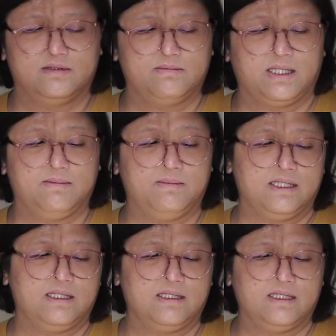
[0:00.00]

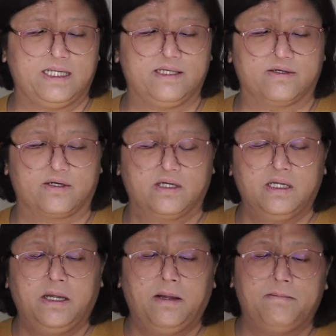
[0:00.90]
Maybe later.
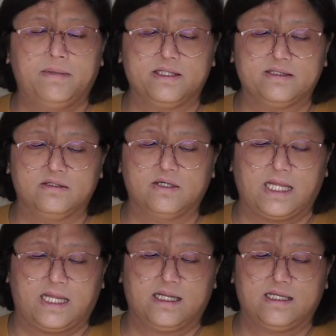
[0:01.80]
But
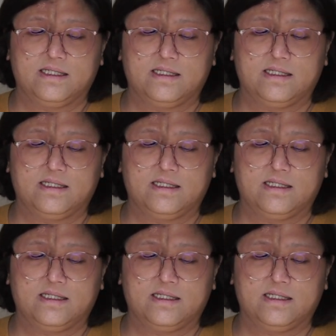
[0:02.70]
okay.